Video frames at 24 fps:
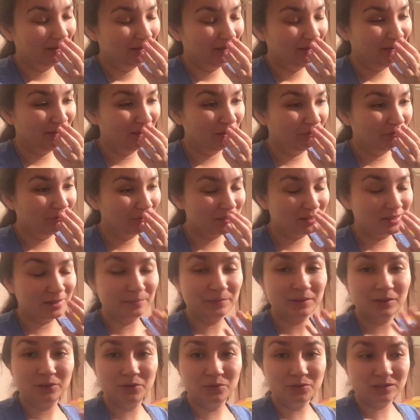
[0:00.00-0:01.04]
you know, for
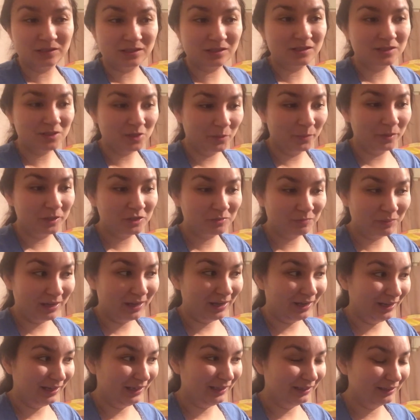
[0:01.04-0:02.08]
somebody who's in so much
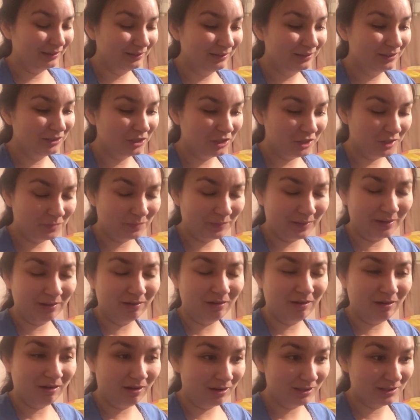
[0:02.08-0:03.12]
pain, she's been
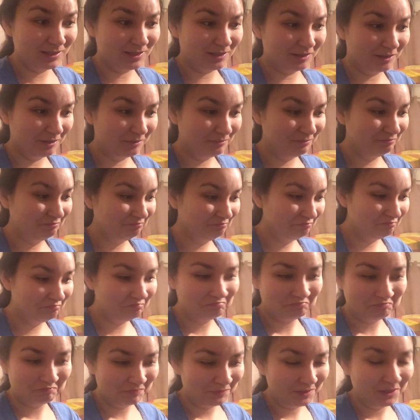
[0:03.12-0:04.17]
awesome
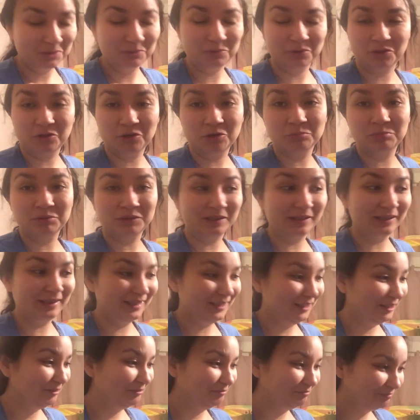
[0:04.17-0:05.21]
with her
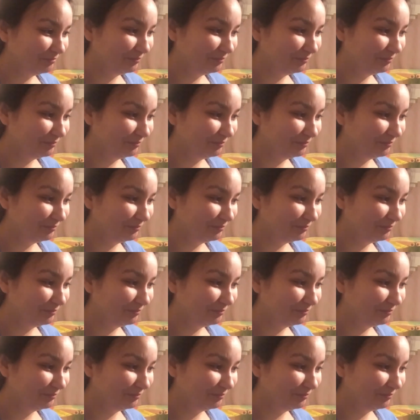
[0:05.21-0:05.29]
playing.